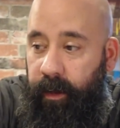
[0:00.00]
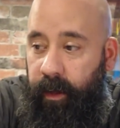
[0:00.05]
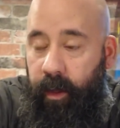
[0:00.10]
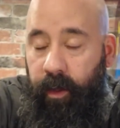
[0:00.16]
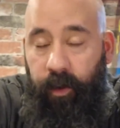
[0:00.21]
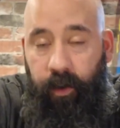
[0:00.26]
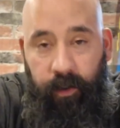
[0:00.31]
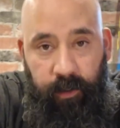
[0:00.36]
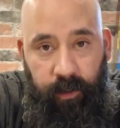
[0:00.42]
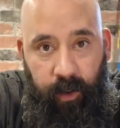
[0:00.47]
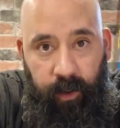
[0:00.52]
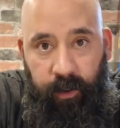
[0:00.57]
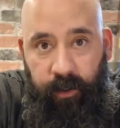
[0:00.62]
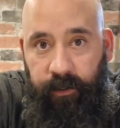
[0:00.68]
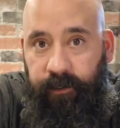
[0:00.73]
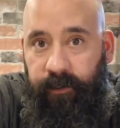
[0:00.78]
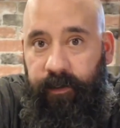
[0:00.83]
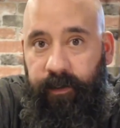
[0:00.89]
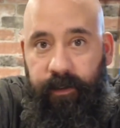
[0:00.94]
Who
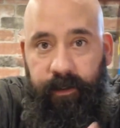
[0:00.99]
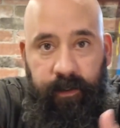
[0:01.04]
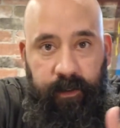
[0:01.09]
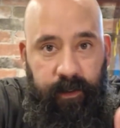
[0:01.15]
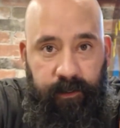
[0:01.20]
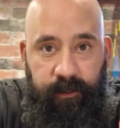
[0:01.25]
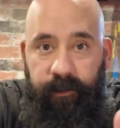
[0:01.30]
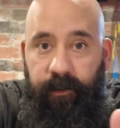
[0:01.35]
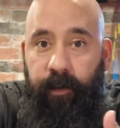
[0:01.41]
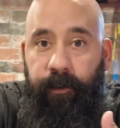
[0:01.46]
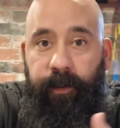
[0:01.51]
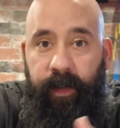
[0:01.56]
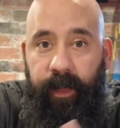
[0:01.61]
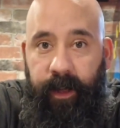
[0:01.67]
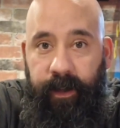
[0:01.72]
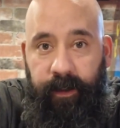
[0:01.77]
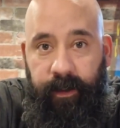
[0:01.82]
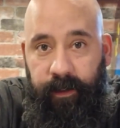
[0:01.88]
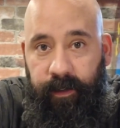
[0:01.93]
knows? There's still
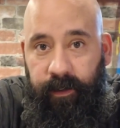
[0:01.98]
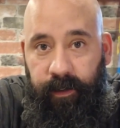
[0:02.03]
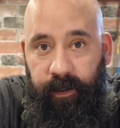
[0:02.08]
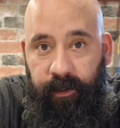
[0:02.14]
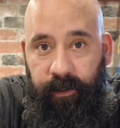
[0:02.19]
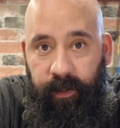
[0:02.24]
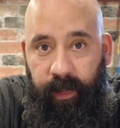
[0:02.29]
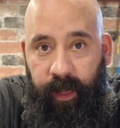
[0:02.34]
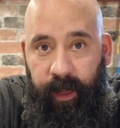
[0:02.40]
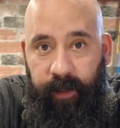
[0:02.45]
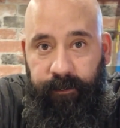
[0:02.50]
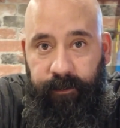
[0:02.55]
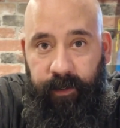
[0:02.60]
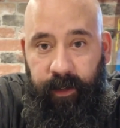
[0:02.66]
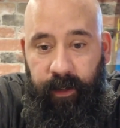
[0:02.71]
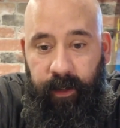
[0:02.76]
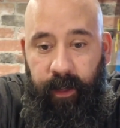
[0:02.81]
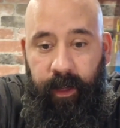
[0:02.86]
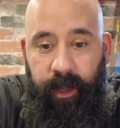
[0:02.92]
plenty of the year
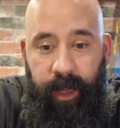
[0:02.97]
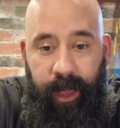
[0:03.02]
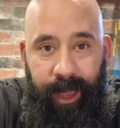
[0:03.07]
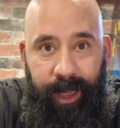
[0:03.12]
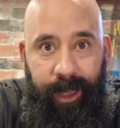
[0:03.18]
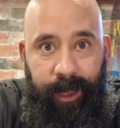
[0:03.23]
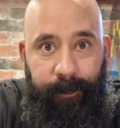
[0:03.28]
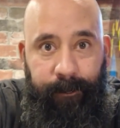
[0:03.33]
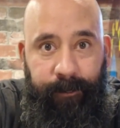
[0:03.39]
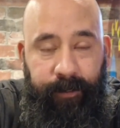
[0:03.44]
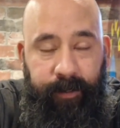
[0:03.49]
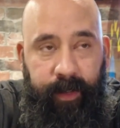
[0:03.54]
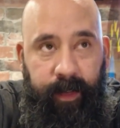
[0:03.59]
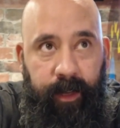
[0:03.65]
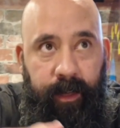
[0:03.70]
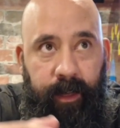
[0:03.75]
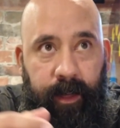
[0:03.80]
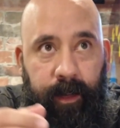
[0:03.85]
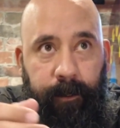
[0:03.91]
left.
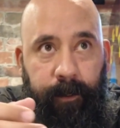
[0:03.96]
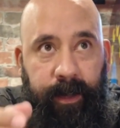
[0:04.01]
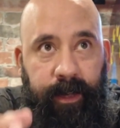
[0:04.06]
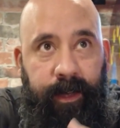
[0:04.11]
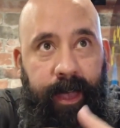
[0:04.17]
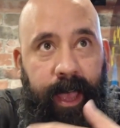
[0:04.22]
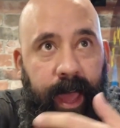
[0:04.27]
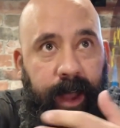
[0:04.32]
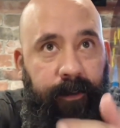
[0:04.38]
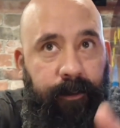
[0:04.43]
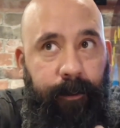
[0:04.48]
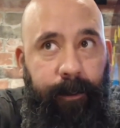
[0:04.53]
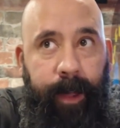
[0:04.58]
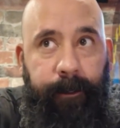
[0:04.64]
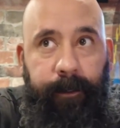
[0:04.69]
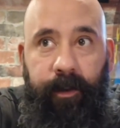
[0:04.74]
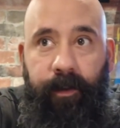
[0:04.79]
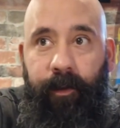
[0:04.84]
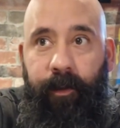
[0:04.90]
But you got to
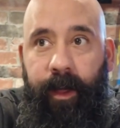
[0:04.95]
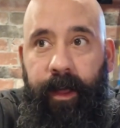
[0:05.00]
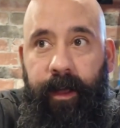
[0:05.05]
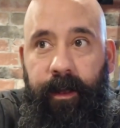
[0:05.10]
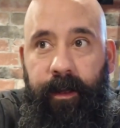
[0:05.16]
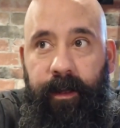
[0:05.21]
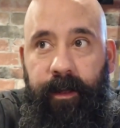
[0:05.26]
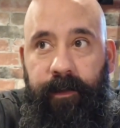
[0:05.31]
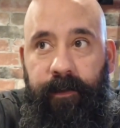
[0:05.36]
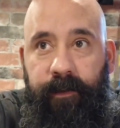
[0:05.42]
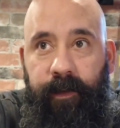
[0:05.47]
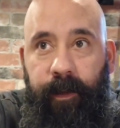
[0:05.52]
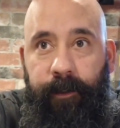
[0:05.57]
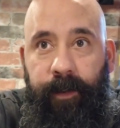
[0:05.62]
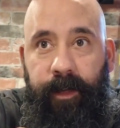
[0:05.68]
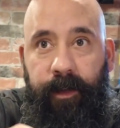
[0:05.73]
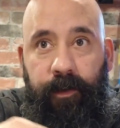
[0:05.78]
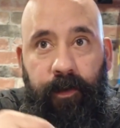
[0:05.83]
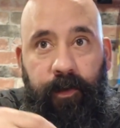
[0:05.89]
remember, when some
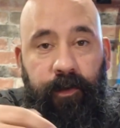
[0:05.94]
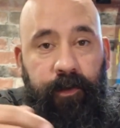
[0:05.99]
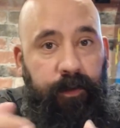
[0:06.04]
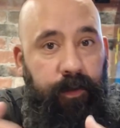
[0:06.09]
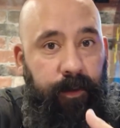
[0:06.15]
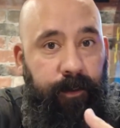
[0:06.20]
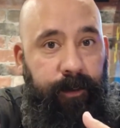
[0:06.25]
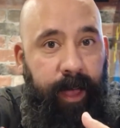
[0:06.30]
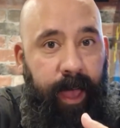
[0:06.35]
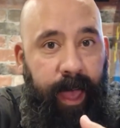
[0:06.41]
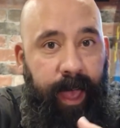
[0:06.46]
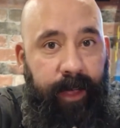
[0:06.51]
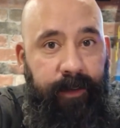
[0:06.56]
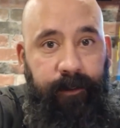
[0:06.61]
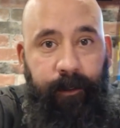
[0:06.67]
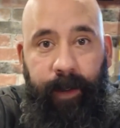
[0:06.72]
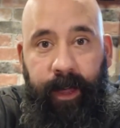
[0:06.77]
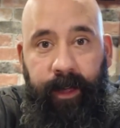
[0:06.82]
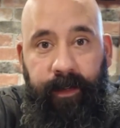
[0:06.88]
of the YouTube
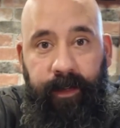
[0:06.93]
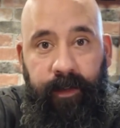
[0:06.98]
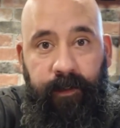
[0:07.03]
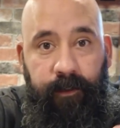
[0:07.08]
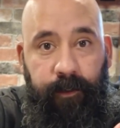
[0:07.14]
guys make these